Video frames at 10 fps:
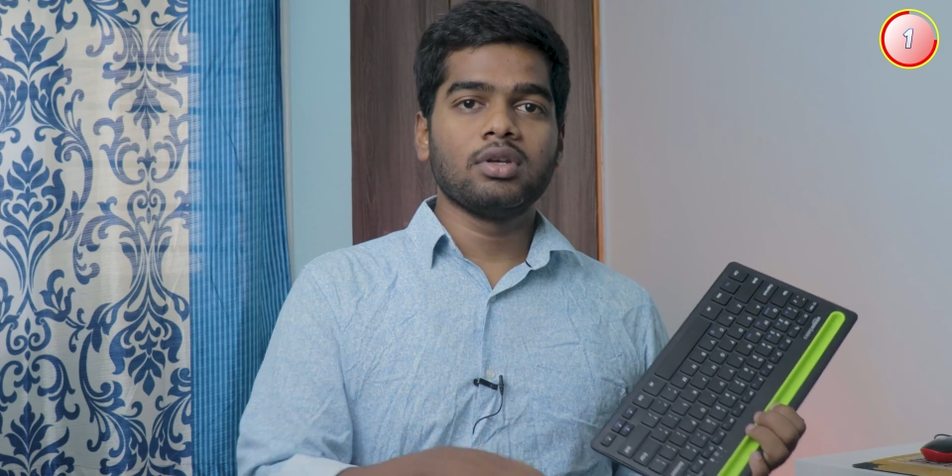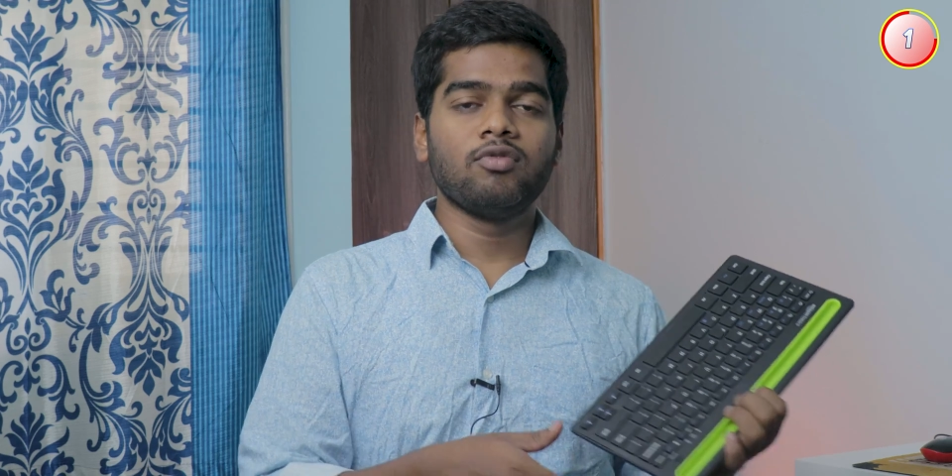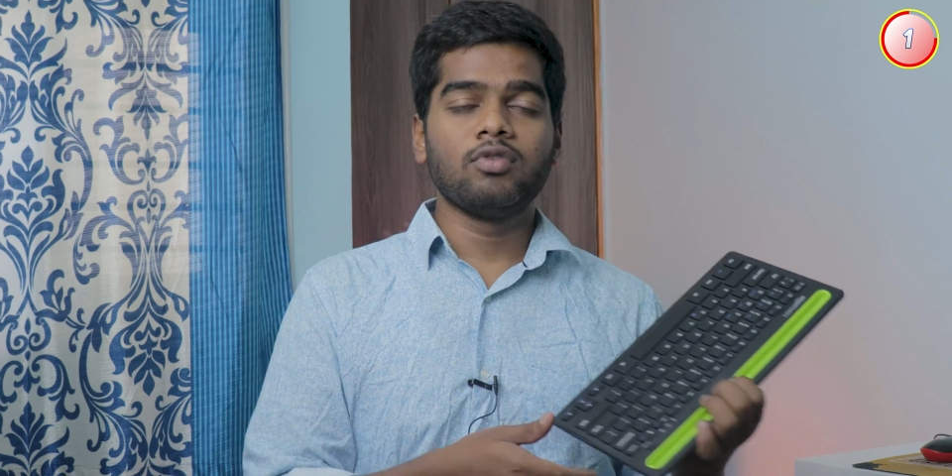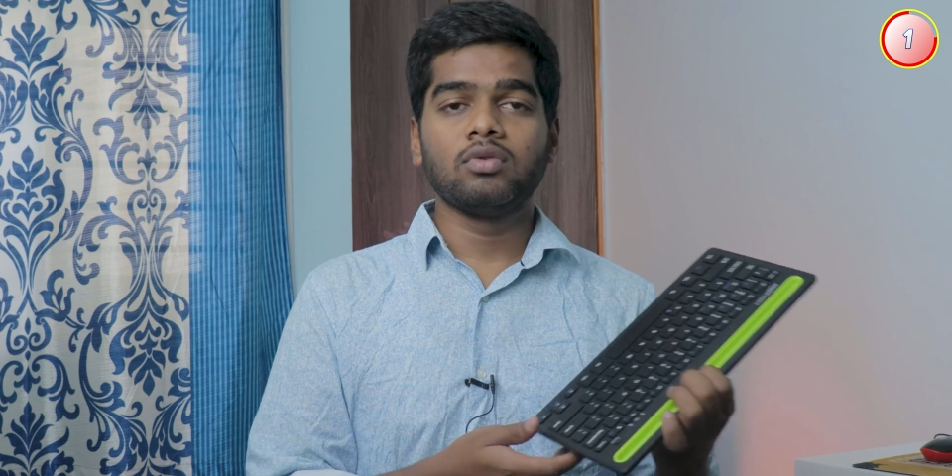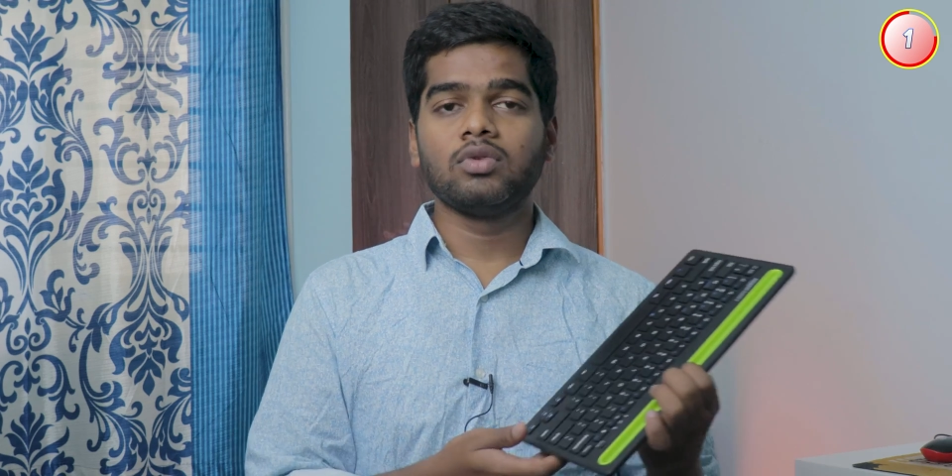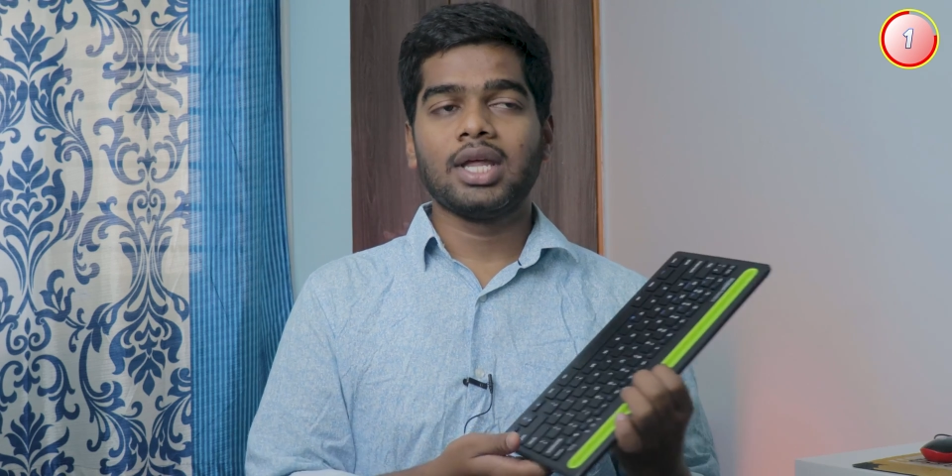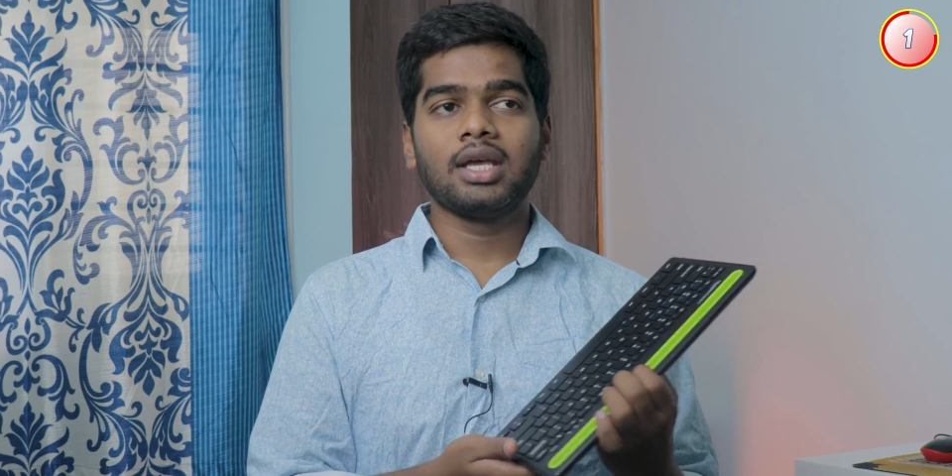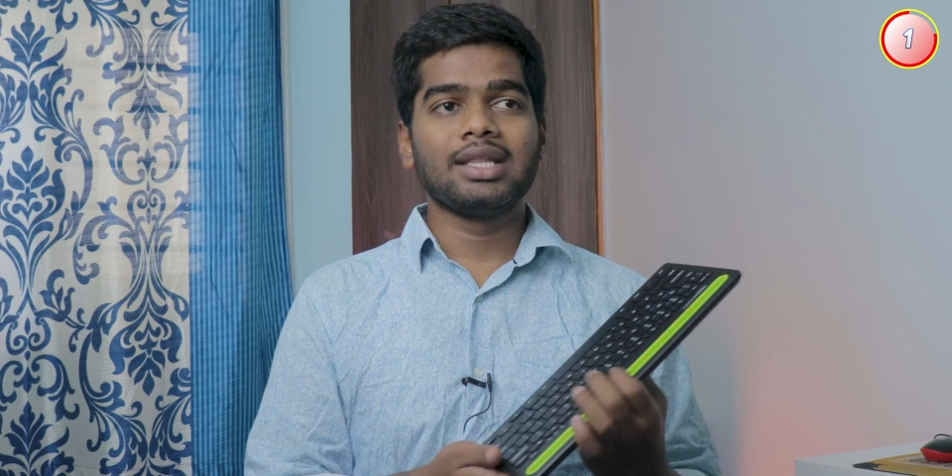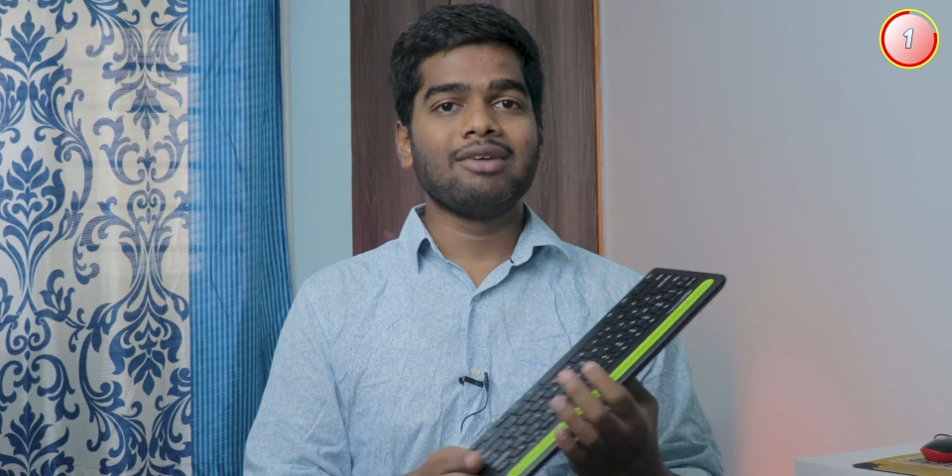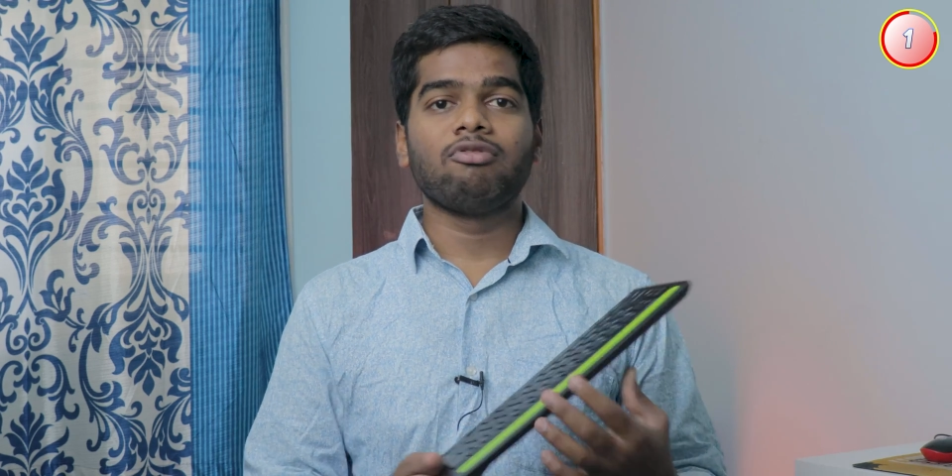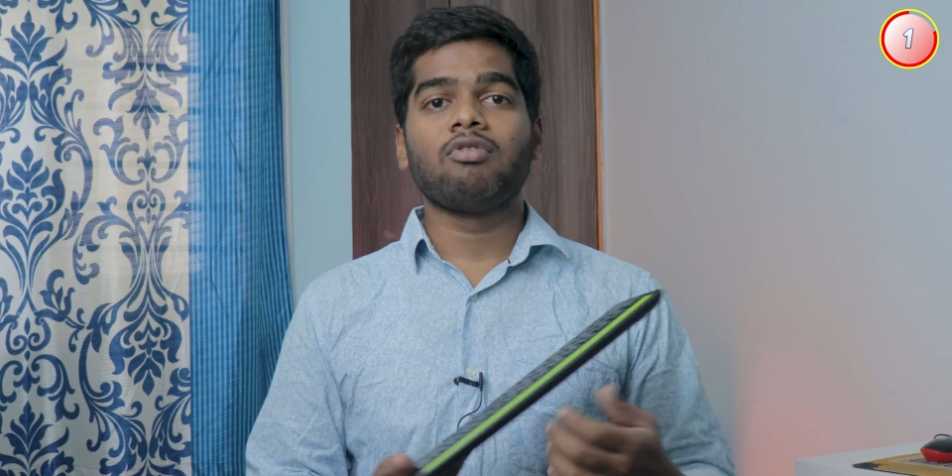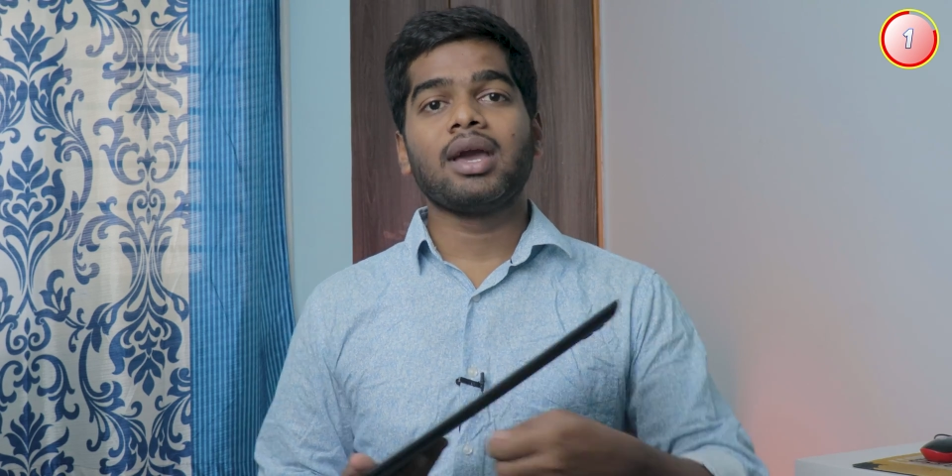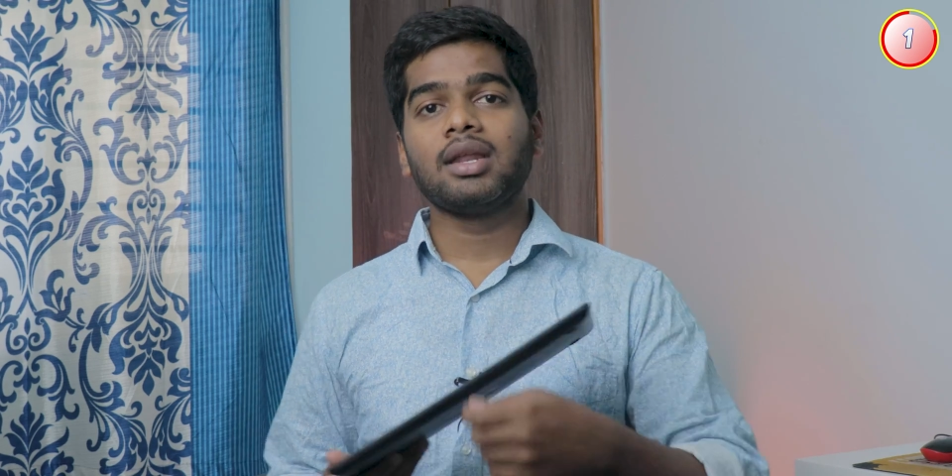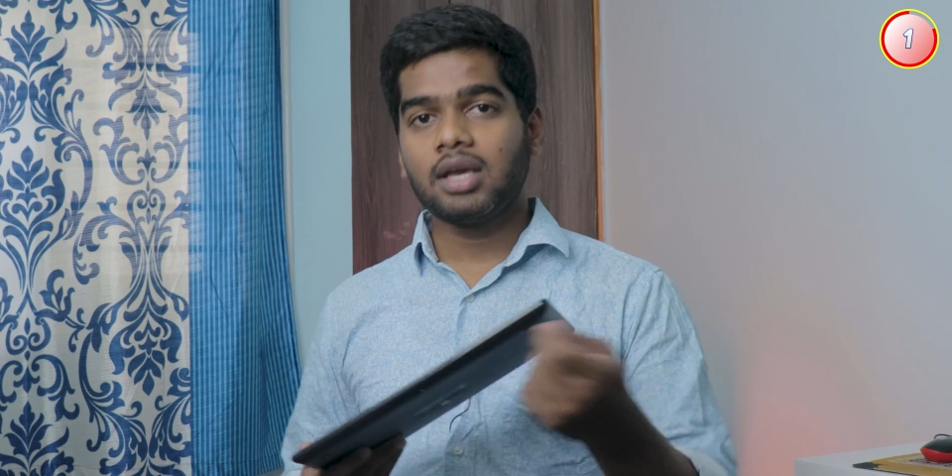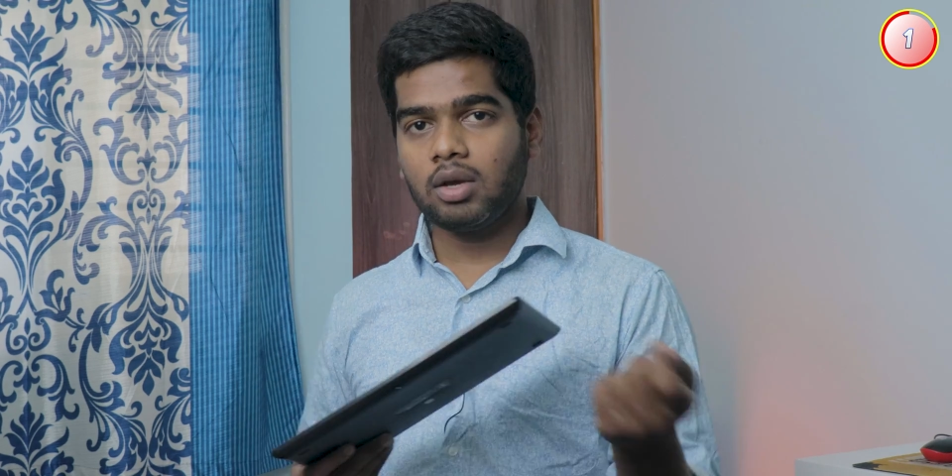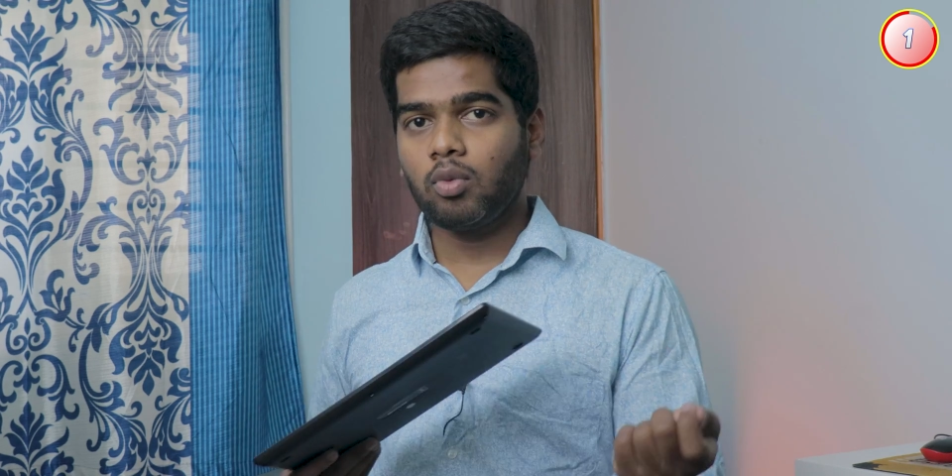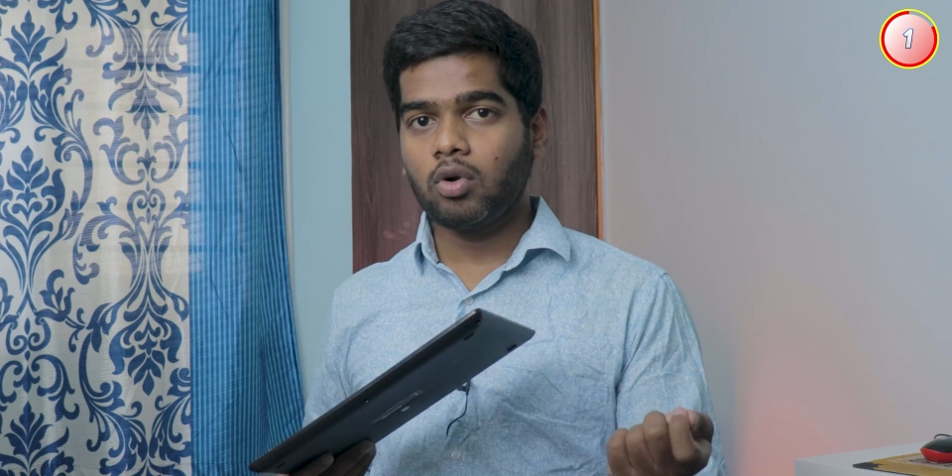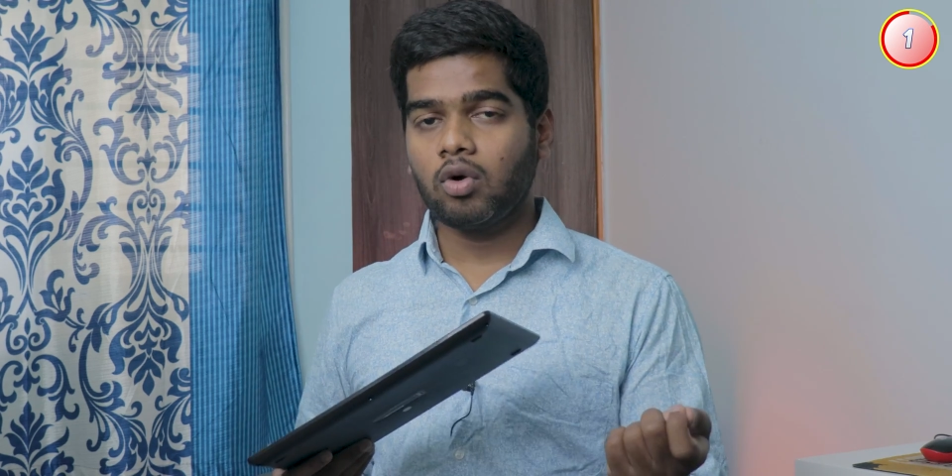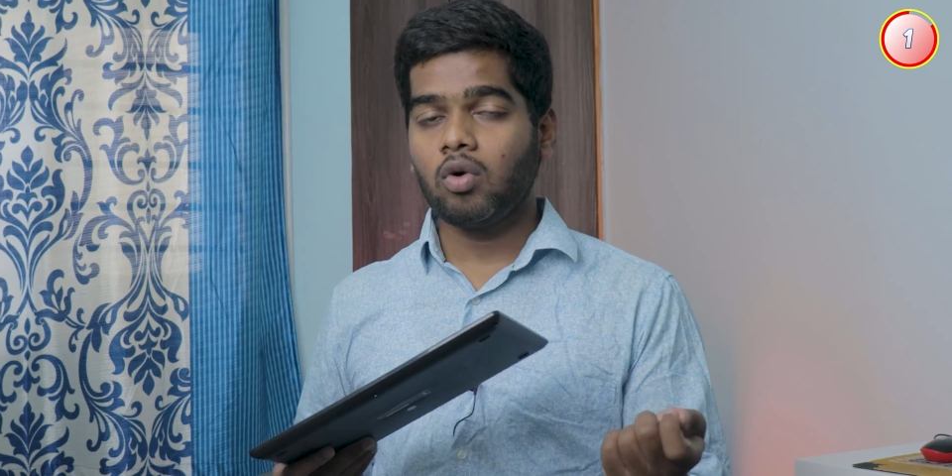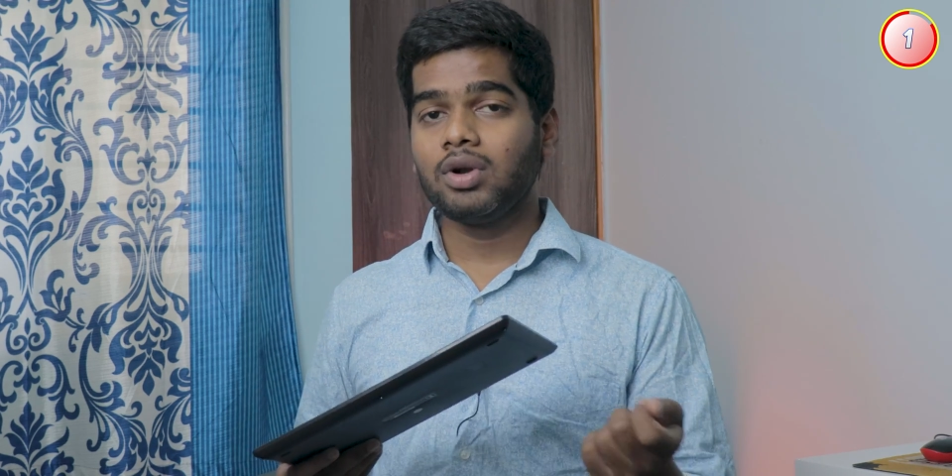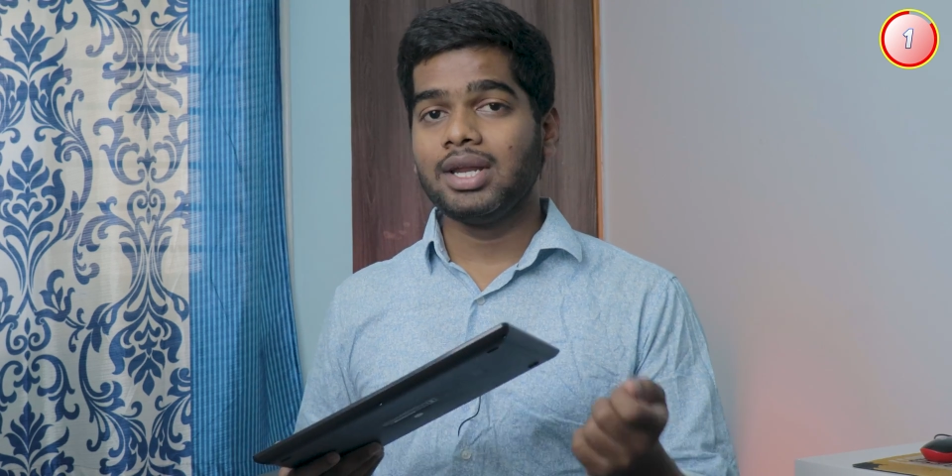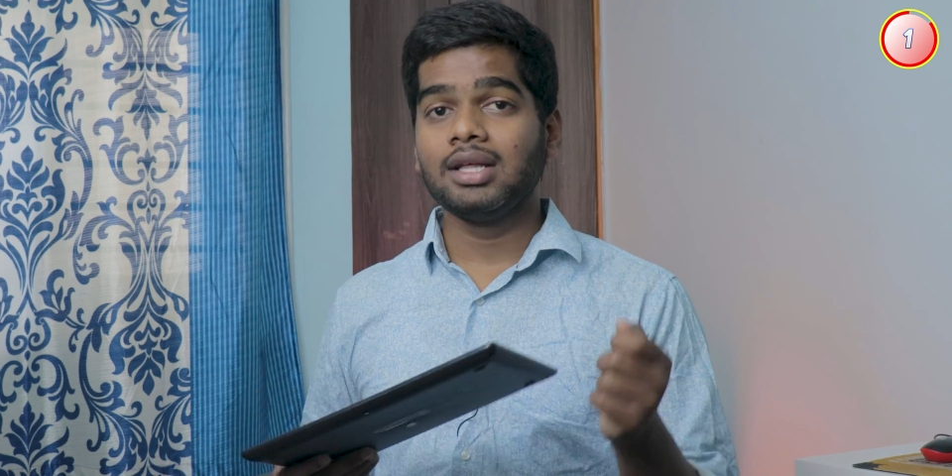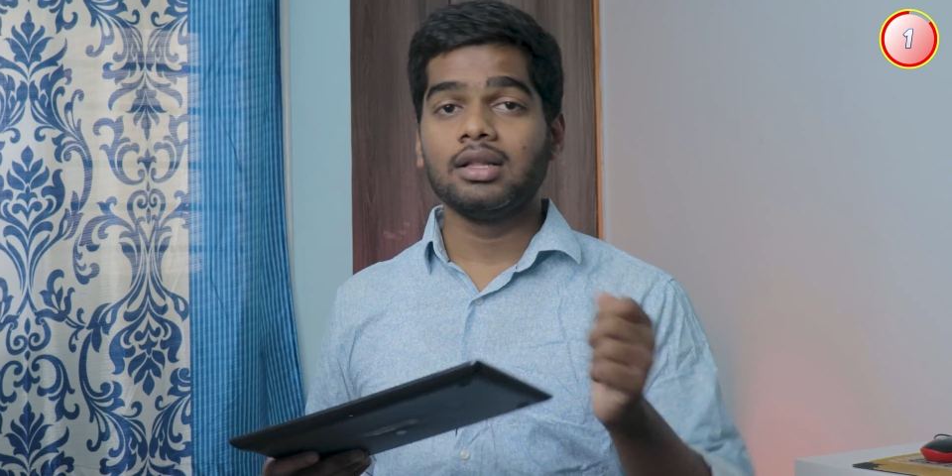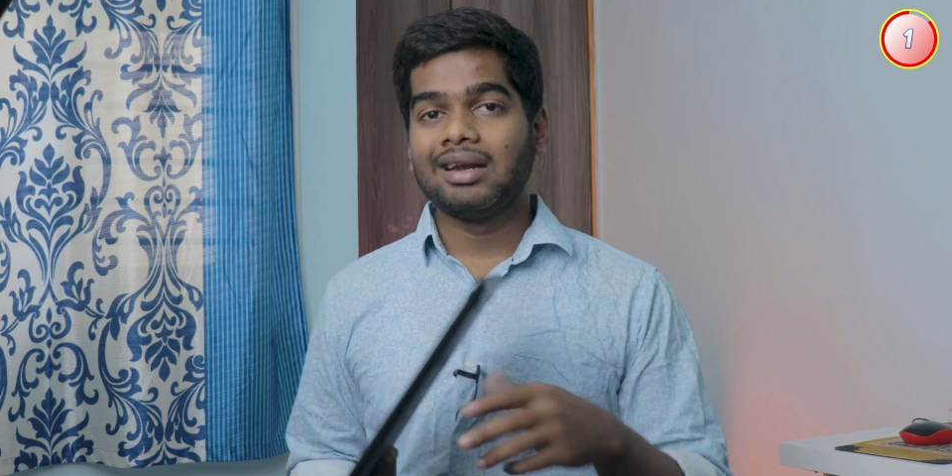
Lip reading: If you take the wired keyboard only,